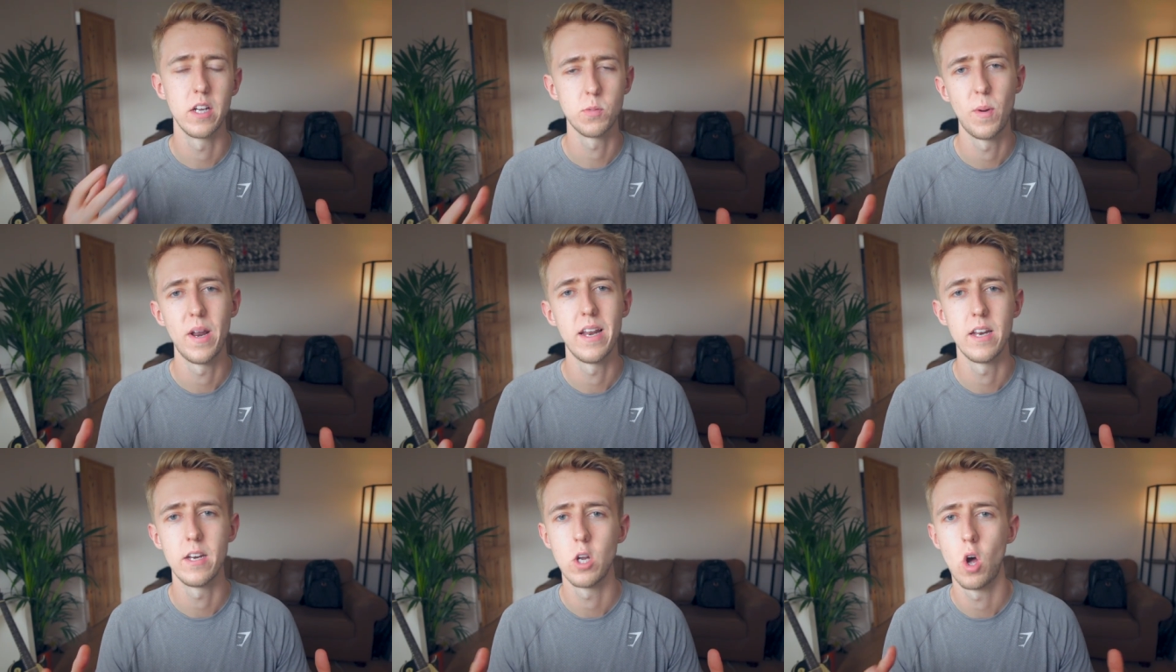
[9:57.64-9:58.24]

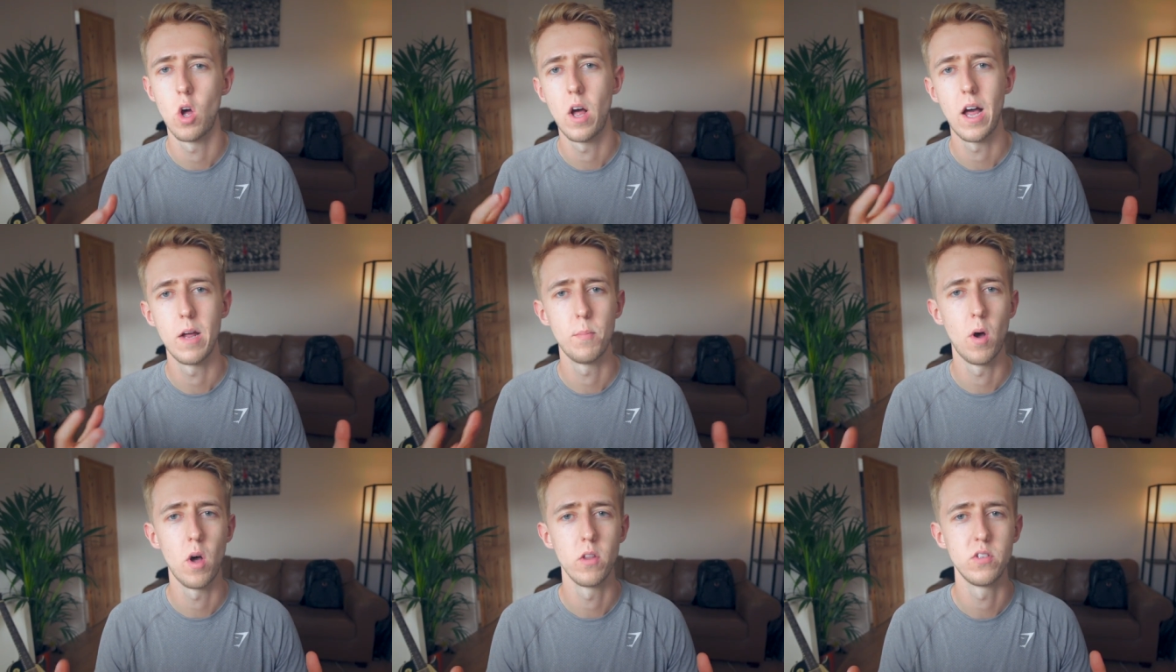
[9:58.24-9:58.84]
explaining your
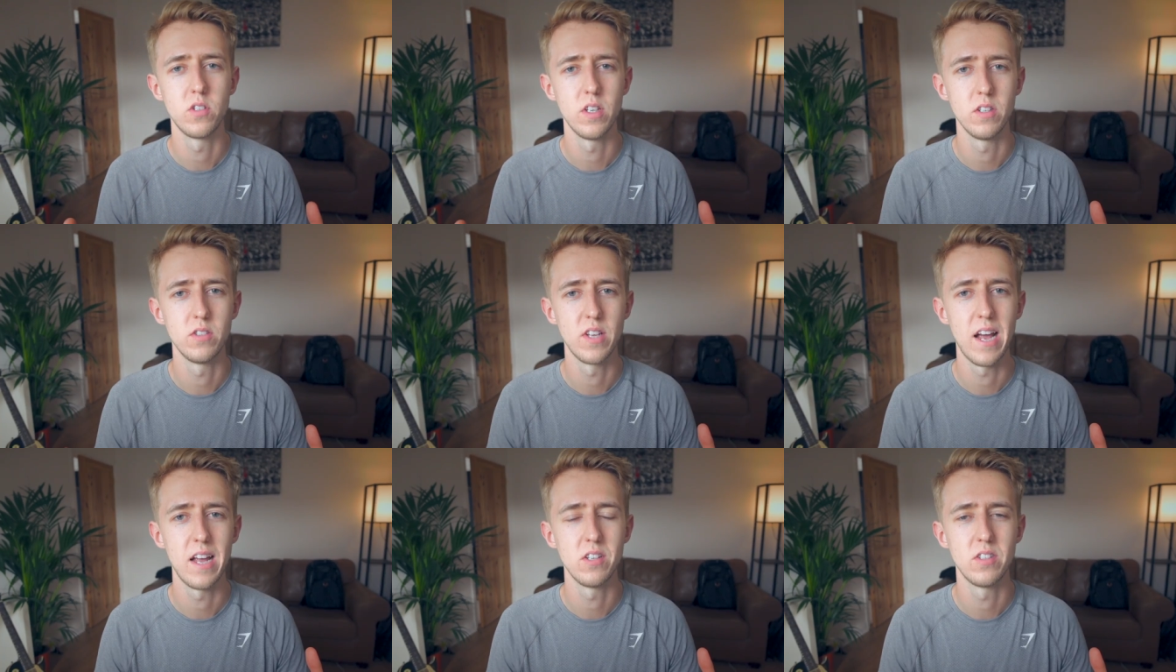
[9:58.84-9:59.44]
hypothesis
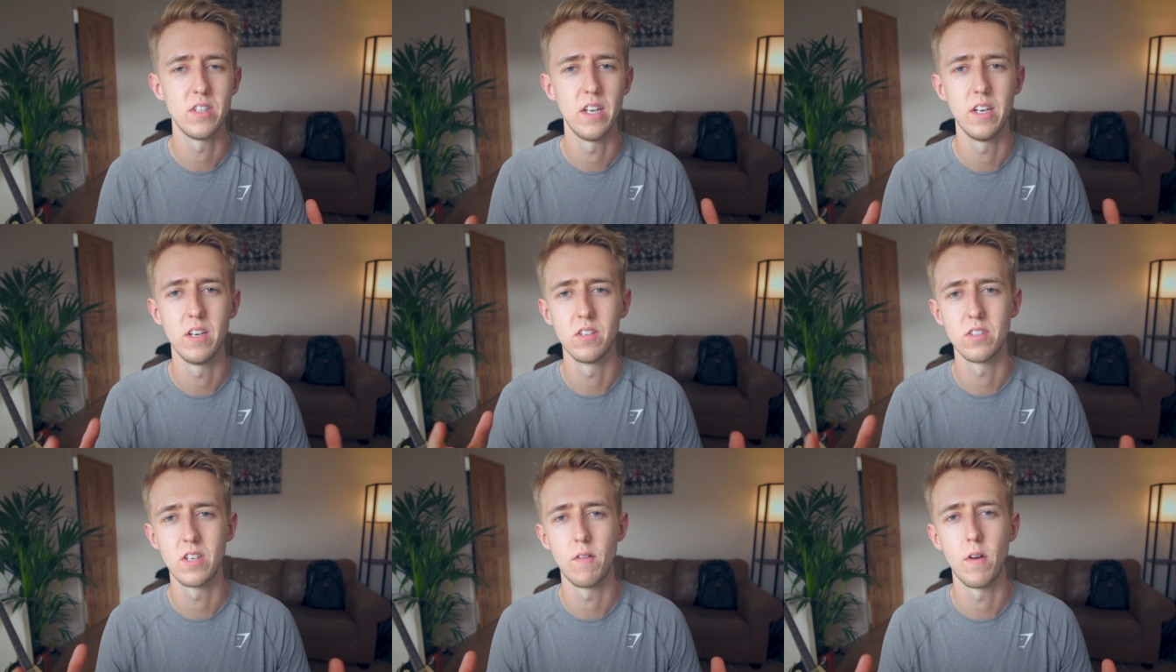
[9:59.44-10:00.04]
testing
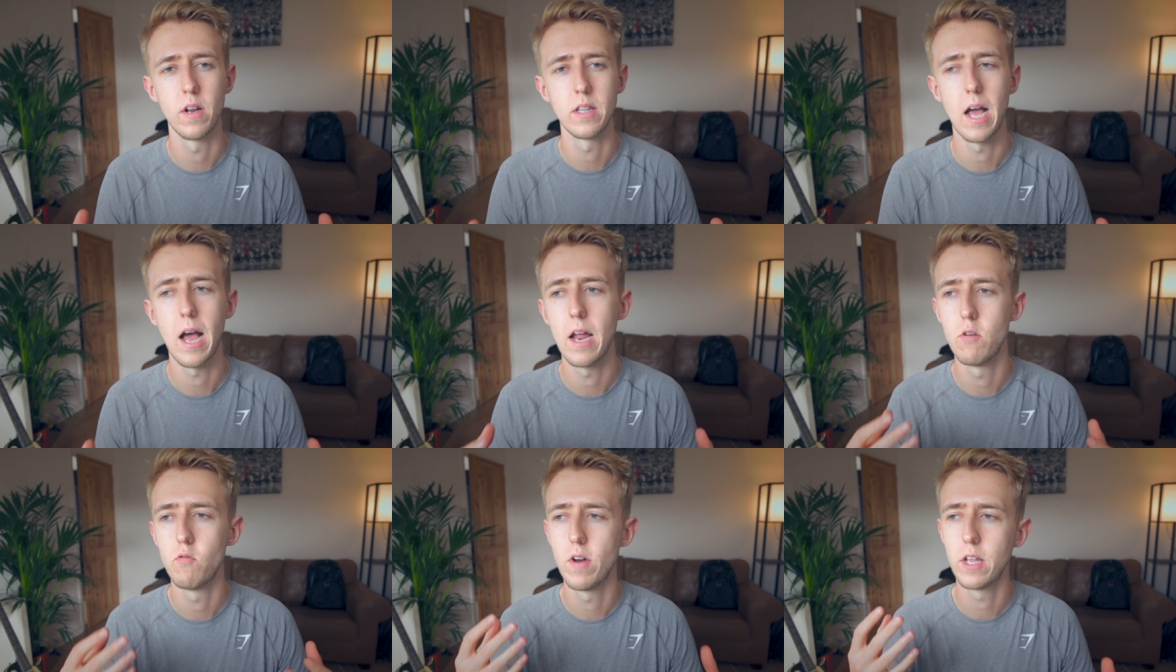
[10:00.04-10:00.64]
and stuff like
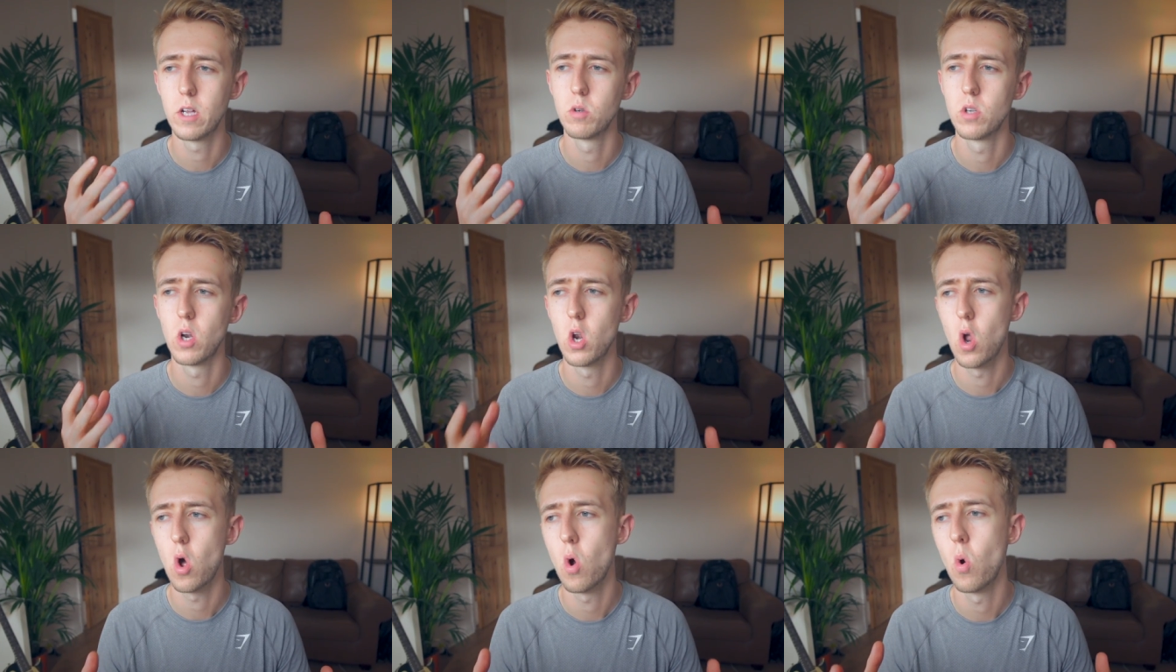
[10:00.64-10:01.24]
that. It really goes a
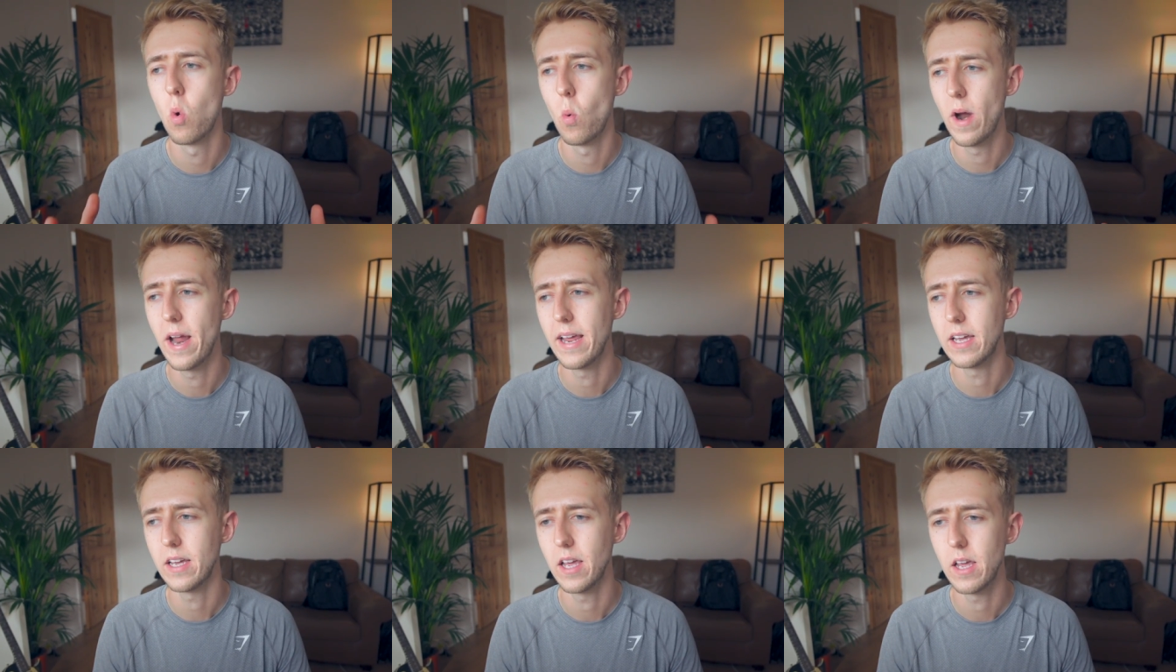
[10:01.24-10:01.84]
long
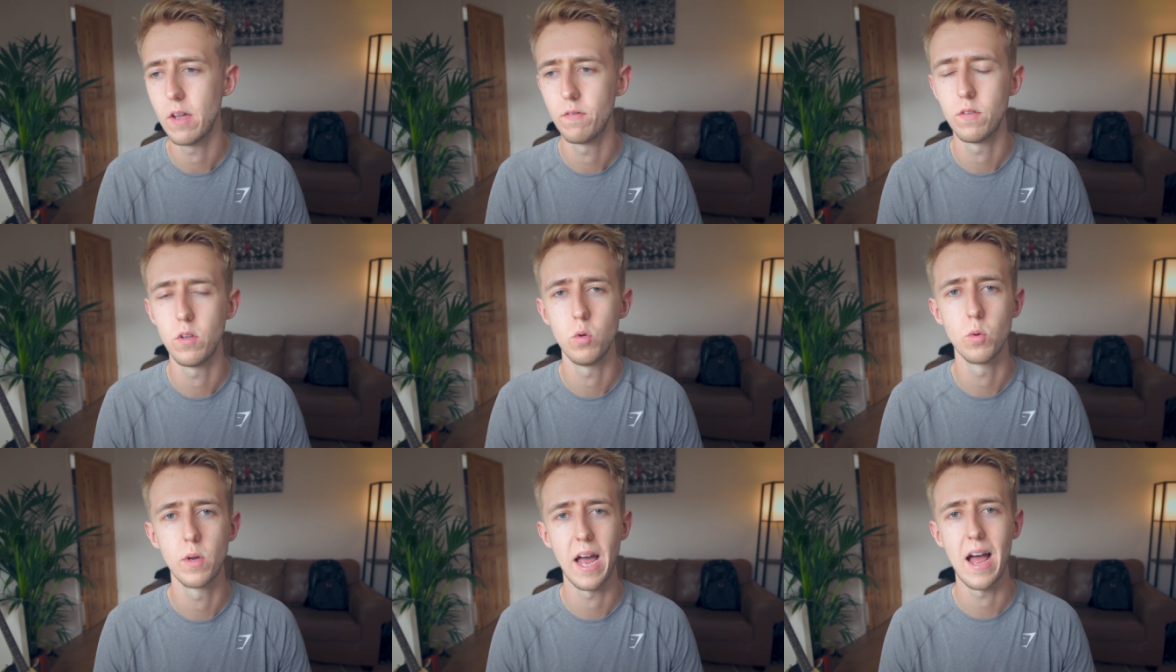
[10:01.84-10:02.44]
way if
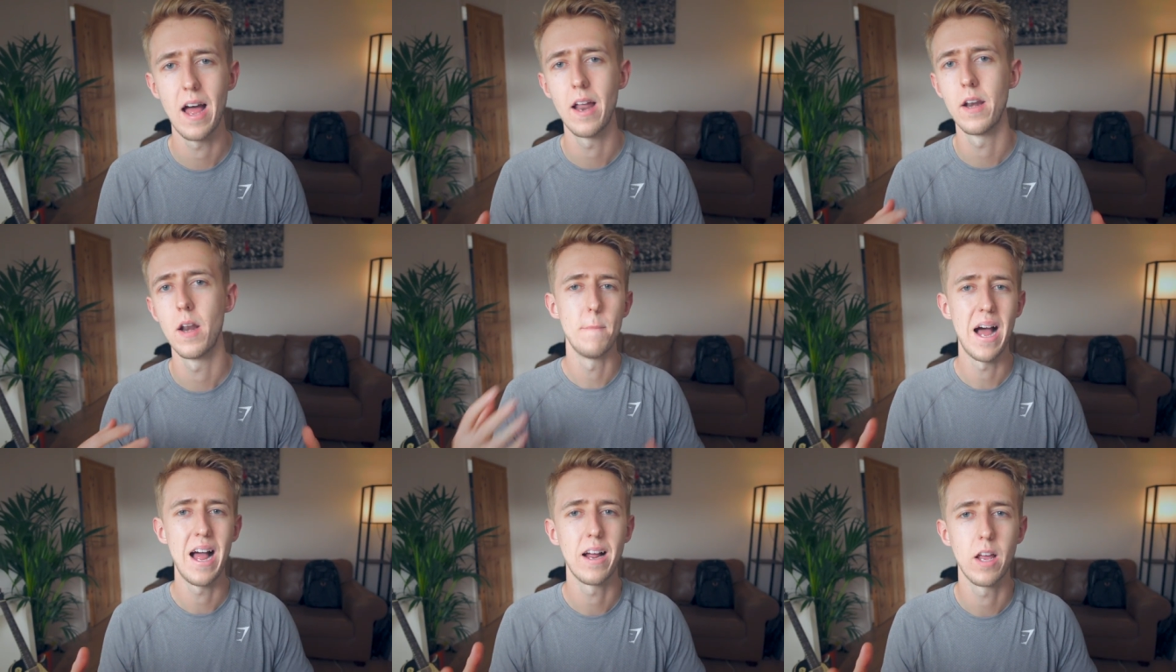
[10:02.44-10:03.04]
you can
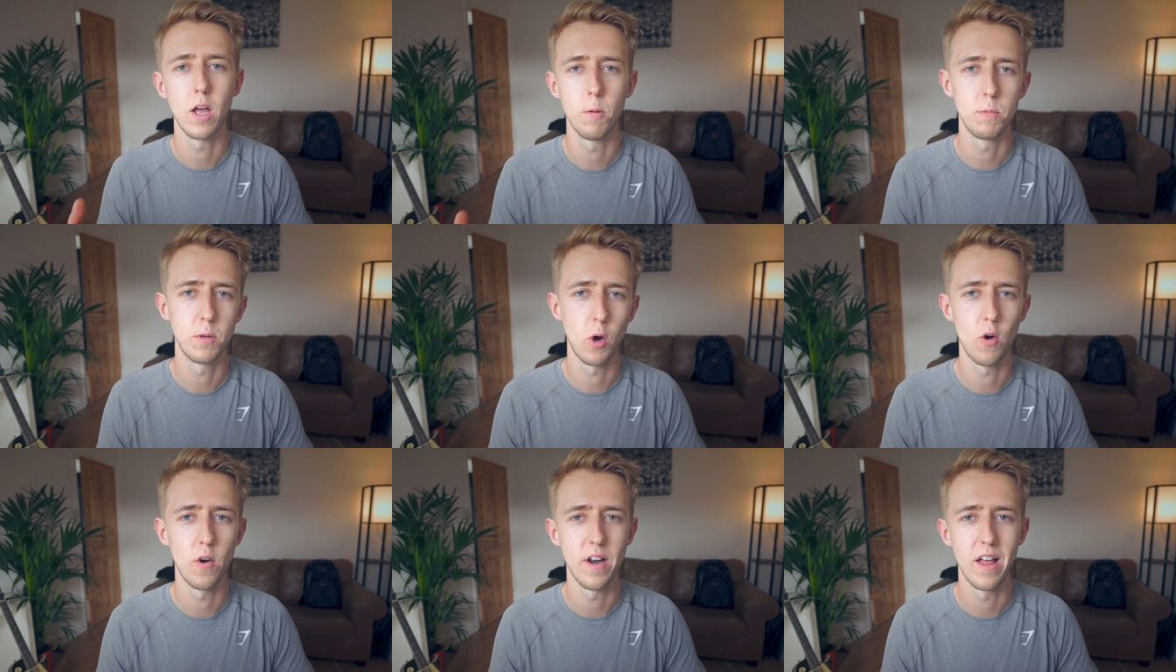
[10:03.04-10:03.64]
back up your